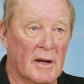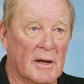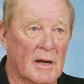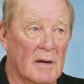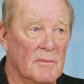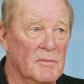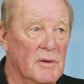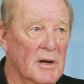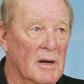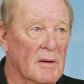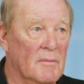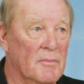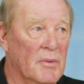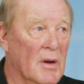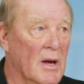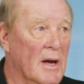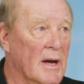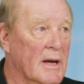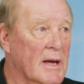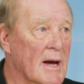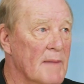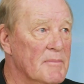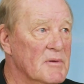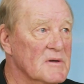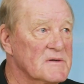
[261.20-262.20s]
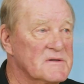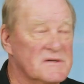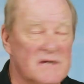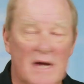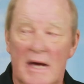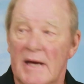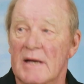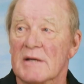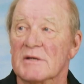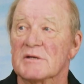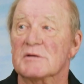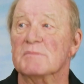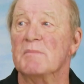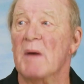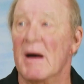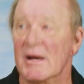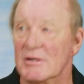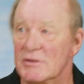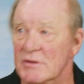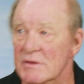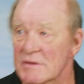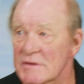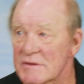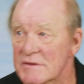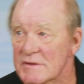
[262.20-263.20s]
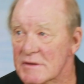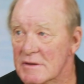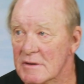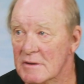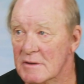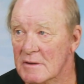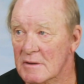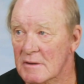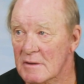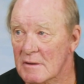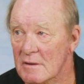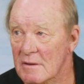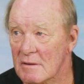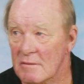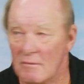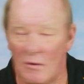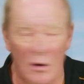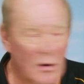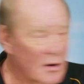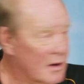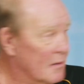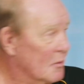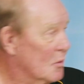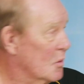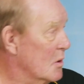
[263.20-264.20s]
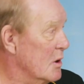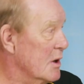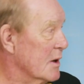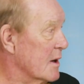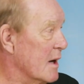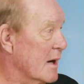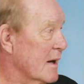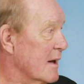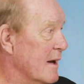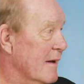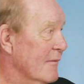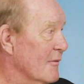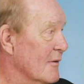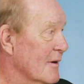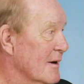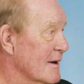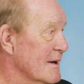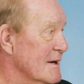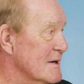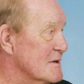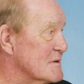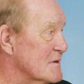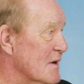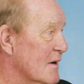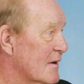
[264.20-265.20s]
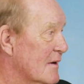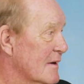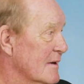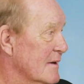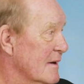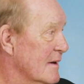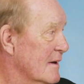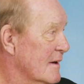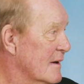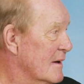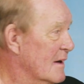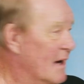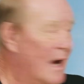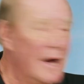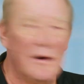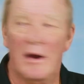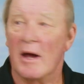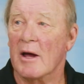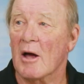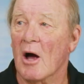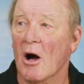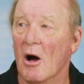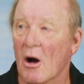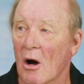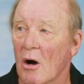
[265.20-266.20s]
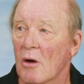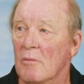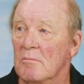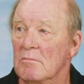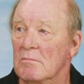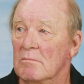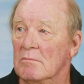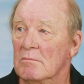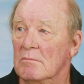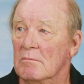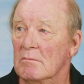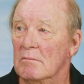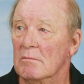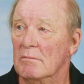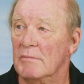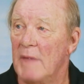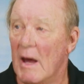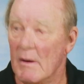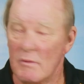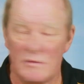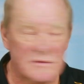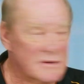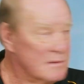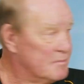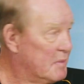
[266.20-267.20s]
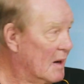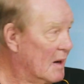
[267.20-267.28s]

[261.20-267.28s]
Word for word: going to come down and play a couple of seconds matches. Mm. Yeah. Not going, weren't going to get in the league side yeah. and then go home. All that I was